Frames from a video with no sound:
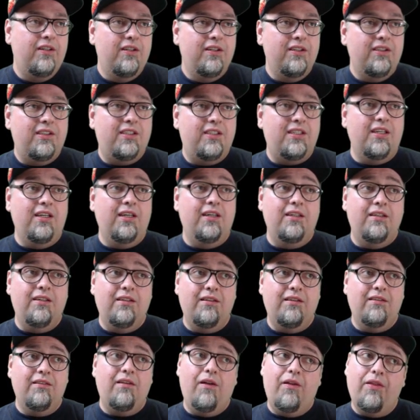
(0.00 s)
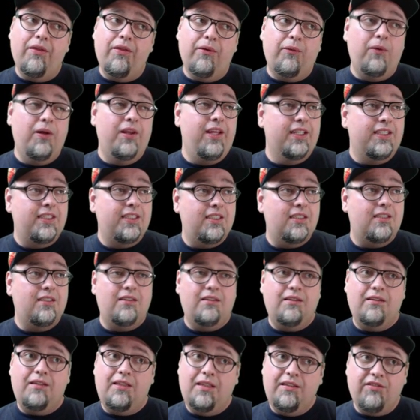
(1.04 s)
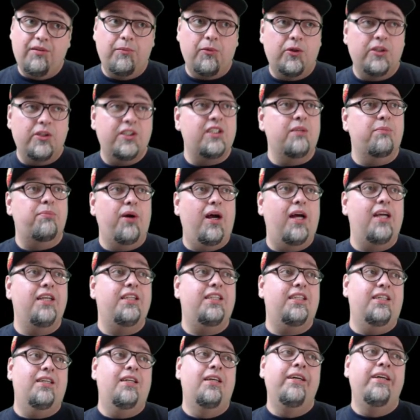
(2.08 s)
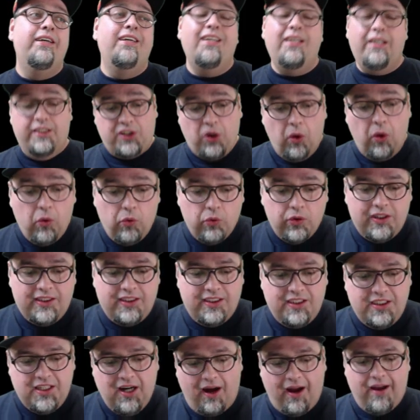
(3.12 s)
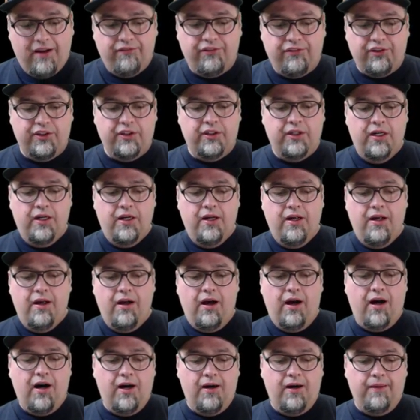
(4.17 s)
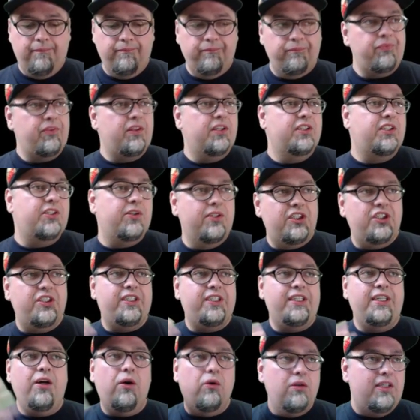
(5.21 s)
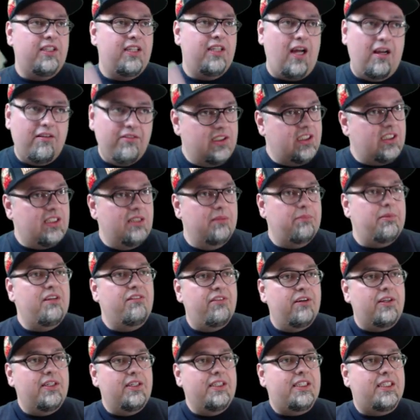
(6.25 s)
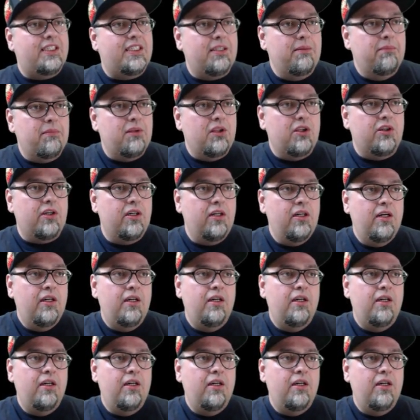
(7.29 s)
to the one that's even more surprising is Holy Diver. Um, so as you see, Holy Diver is going to be a very similar